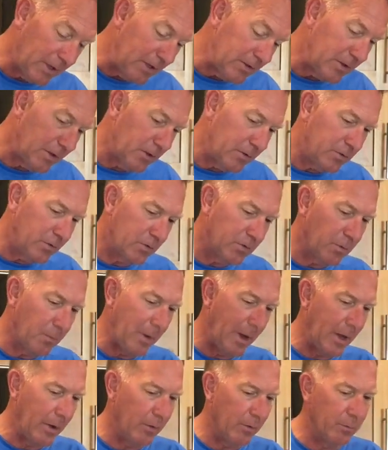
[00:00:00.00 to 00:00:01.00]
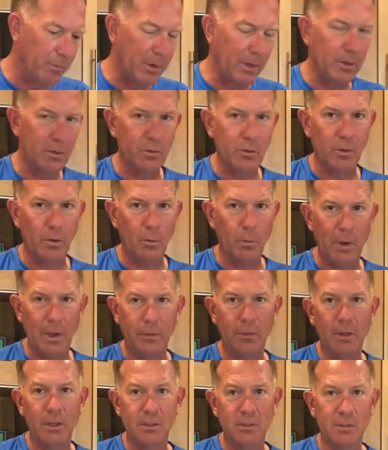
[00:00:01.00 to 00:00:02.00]
easy. It's just a matter of making sure we have
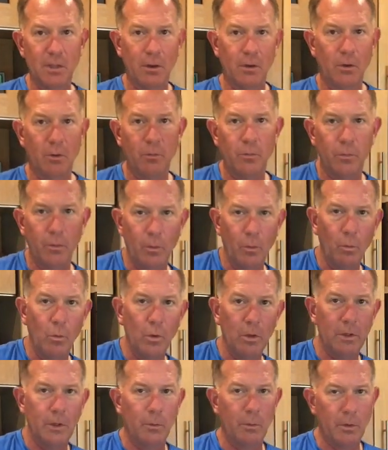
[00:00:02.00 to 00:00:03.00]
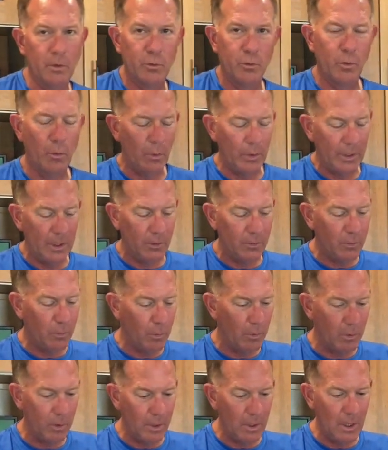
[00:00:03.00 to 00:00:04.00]
things centered for the wood that we're drilling into
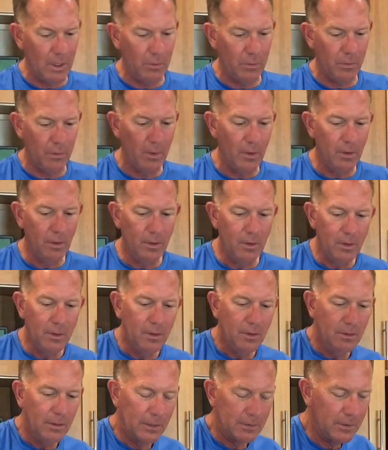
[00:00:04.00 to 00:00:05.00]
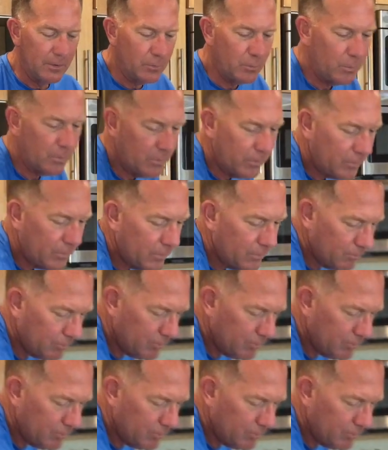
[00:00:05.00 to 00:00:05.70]
underneath. That this was